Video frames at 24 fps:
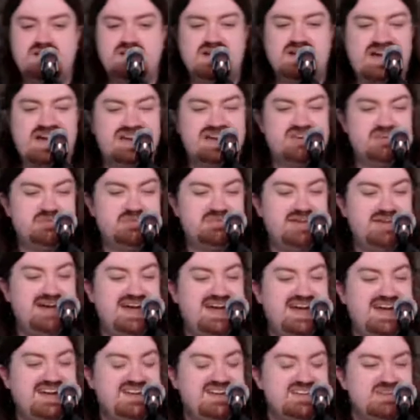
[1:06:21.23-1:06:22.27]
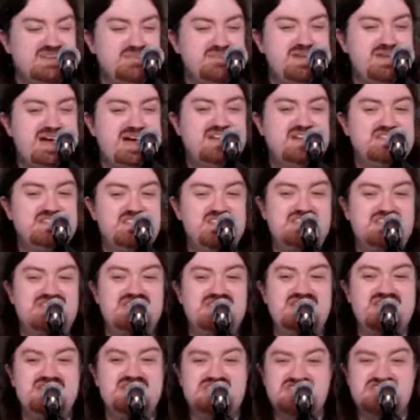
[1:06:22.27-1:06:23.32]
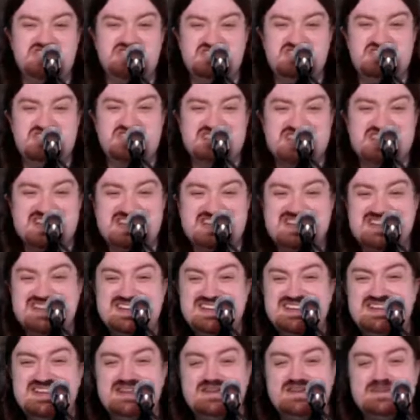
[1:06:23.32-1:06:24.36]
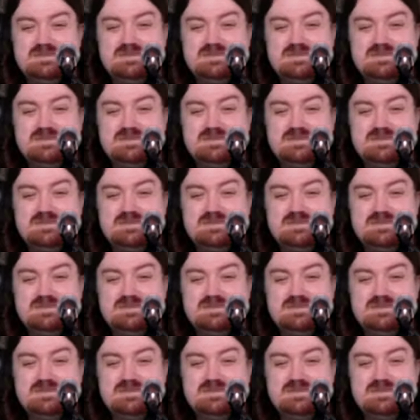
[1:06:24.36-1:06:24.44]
I don't mind about the things you said.